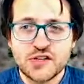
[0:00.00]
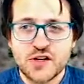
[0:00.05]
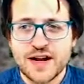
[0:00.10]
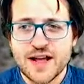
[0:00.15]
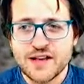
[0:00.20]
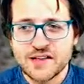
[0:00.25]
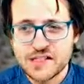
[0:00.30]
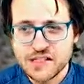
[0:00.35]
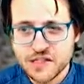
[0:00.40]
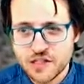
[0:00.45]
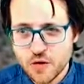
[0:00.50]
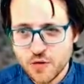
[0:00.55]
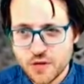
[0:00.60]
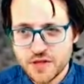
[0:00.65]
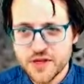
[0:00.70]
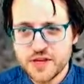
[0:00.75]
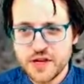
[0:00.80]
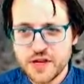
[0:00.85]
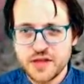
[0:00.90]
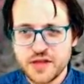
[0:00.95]
start out
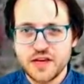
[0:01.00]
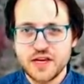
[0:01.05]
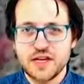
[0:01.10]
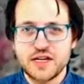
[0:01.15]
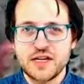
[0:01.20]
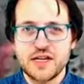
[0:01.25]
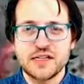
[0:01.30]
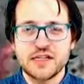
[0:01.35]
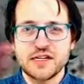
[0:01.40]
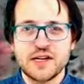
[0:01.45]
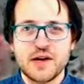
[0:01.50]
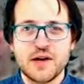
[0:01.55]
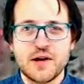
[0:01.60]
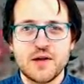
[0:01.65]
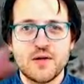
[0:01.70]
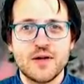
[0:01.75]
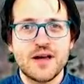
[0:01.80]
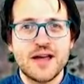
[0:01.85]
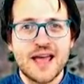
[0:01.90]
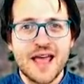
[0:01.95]
slower than you think you need to
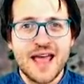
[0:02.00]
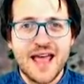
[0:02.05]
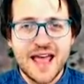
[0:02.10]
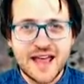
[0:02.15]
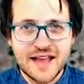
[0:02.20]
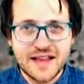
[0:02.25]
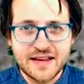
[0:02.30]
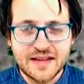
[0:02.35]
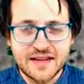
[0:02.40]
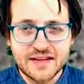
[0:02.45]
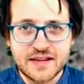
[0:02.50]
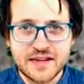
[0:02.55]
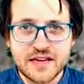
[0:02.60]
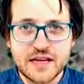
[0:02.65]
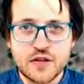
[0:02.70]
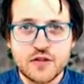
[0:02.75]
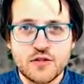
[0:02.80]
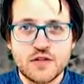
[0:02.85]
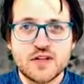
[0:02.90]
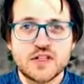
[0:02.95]
go, and uh,
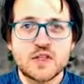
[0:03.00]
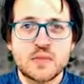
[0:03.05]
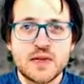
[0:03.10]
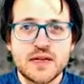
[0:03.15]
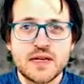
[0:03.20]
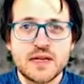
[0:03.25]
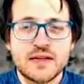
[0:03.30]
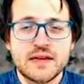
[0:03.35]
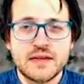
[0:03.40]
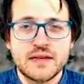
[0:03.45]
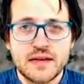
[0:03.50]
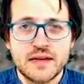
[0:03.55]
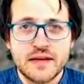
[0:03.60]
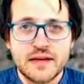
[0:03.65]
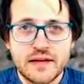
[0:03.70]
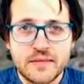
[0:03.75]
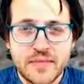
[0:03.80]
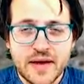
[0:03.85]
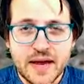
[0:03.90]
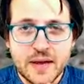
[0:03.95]
increase speed
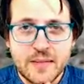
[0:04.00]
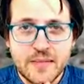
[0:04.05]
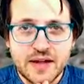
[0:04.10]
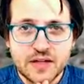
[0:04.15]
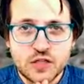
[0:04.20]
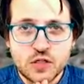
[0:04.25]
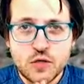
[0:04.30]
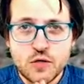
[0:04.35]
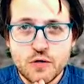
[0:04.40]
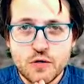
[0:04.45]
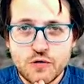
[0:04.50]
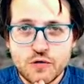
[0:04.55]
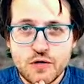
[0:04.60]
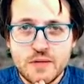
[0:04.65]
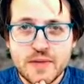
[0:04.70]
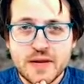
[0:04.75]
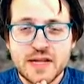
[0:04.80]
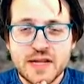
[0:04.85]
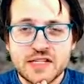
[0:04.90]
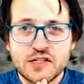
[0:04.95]
uh, by about two or
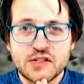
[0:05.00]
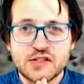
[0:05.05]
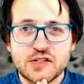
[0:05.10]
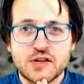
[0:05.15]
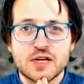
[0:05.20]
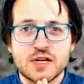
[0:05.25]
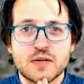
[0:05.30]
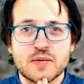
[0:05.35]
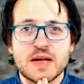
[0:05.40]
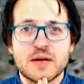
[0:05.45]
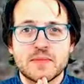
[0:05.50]
three minutes. You'll start to